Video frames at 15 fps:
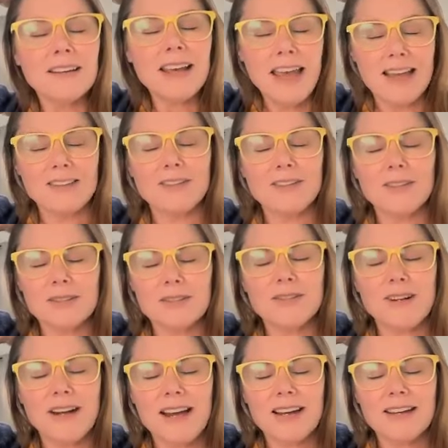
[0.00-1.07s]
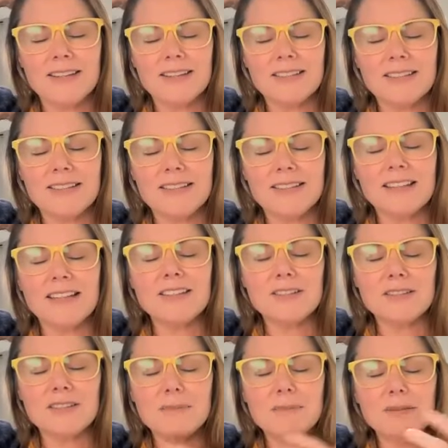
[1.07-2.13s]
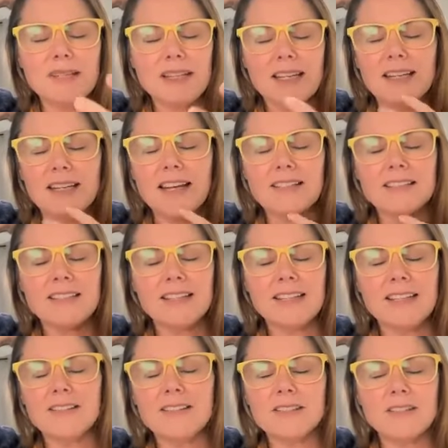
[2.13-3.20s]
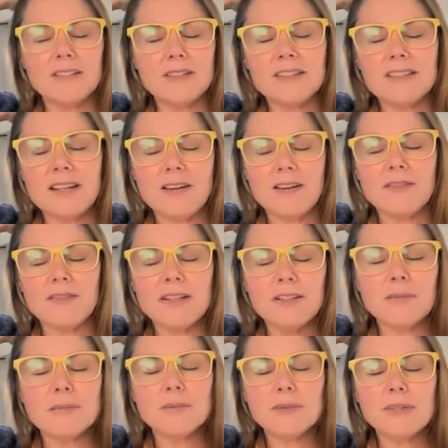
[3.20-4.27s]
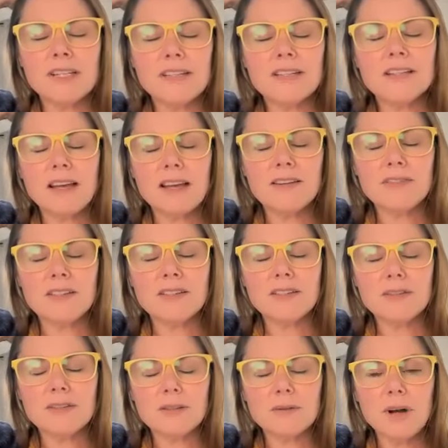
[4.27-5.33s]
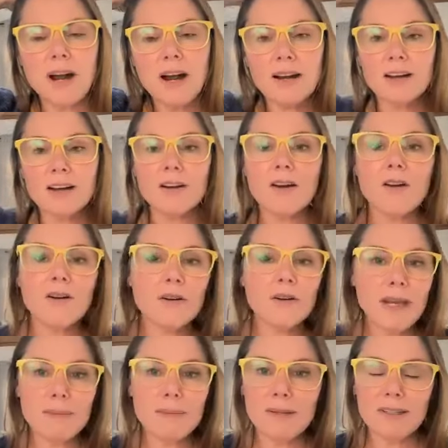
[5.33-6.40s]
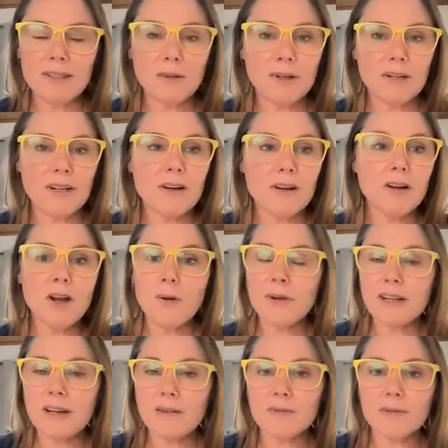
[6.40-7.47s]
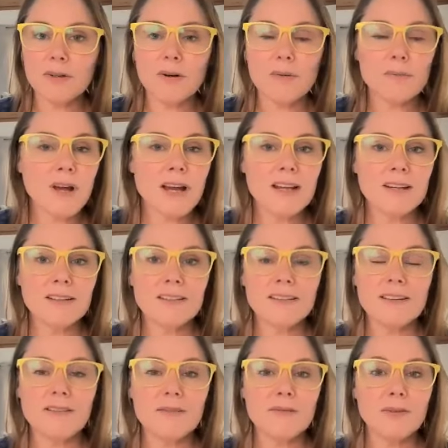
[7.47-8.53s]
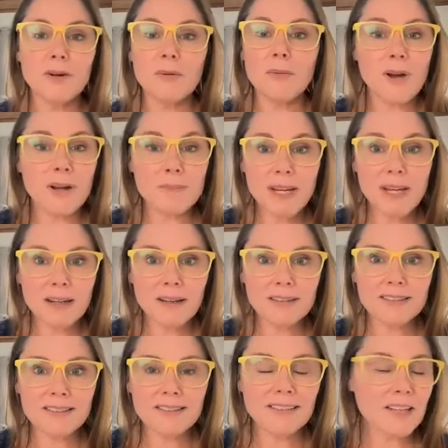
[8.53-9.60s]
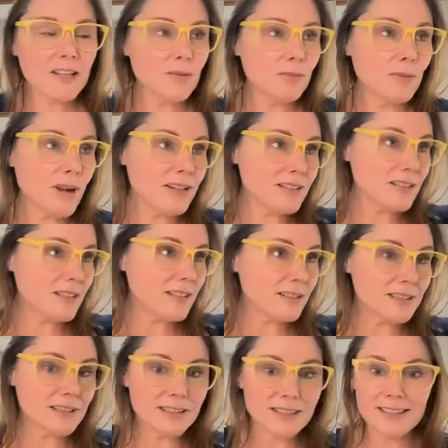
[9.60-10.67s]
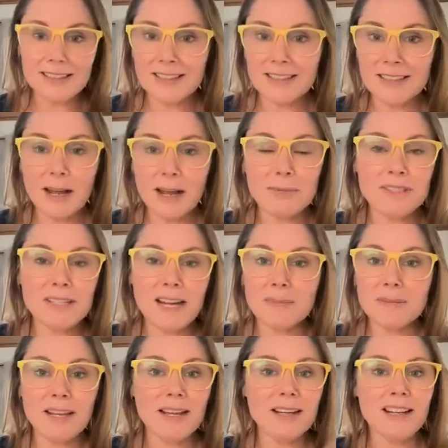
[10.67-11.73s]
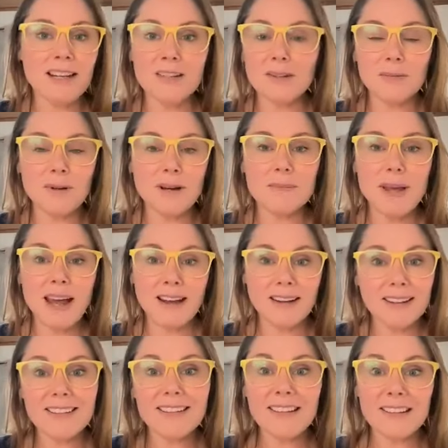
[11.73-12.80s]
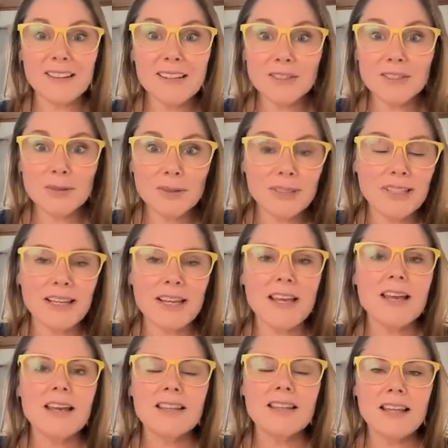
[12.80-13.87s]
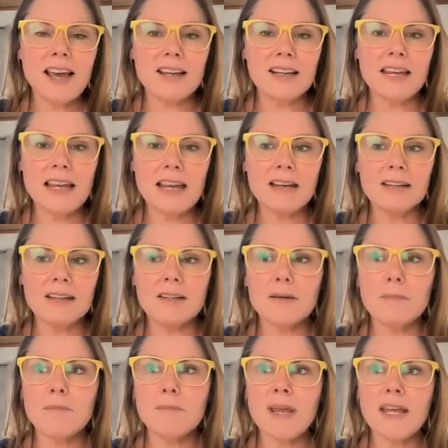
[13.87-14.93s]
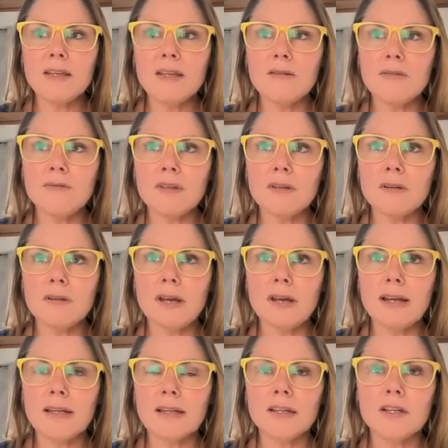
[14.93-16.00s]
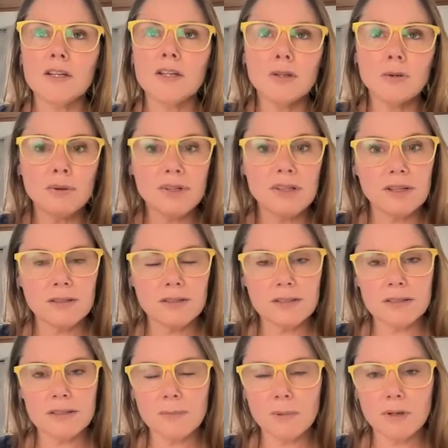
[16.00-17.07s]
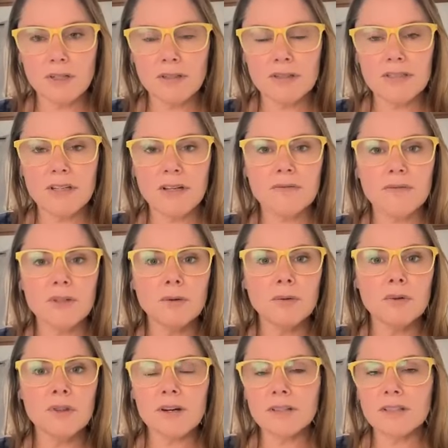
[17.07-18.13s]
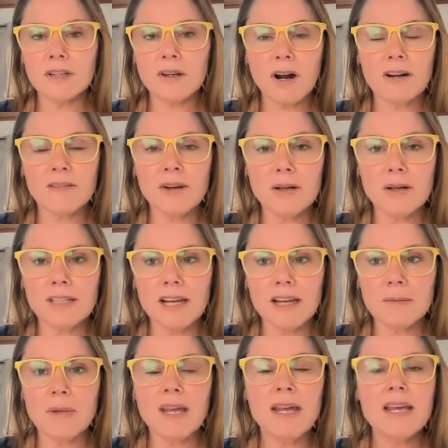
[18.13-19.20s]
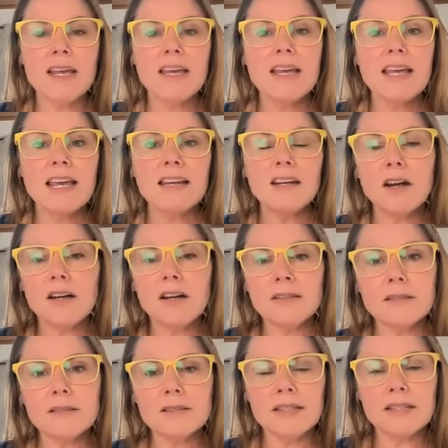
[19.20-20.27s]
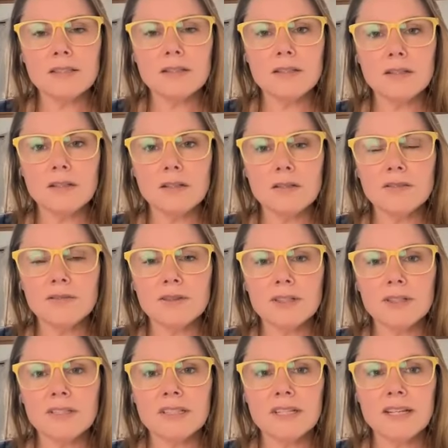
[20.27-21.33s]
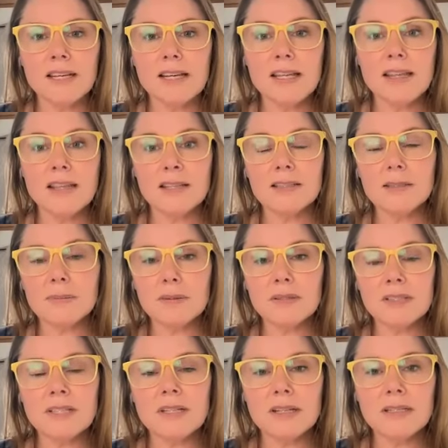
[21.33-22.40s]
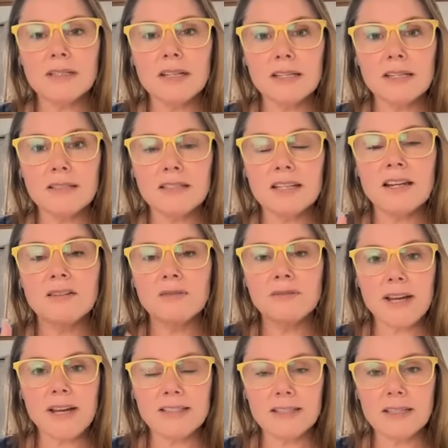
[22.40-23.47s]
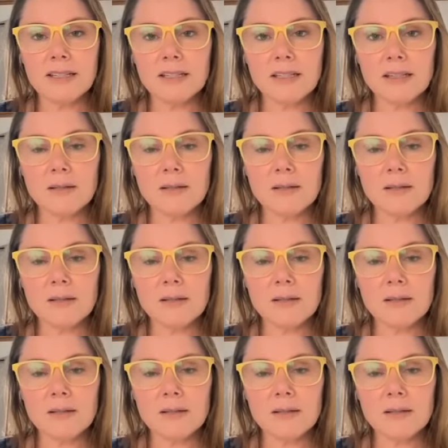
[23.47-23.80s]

and you close your eyes and you deeply connect into yourself and you breathe life into who you are. Or maybe you're going out for a run for one minute, like you run to the, the stop, stop sign and you run back literally, that can make you feel like you're there to support yourself, you're there to carve out time. And it also says to the universe, this person is investing in